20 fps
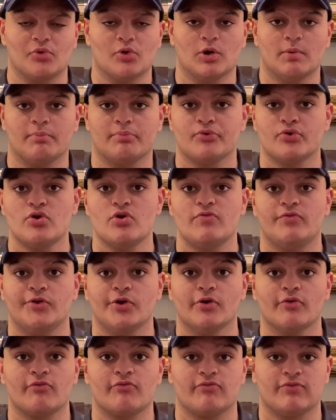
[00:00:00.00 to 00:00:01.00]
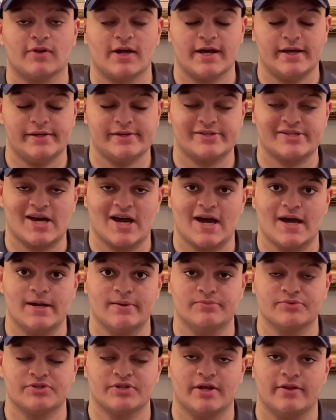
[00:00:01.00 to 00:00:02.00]
or improve your flight
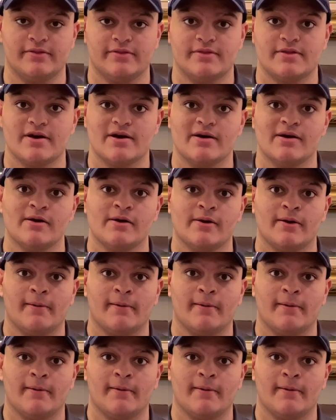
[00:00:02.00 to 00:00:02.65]
times, then the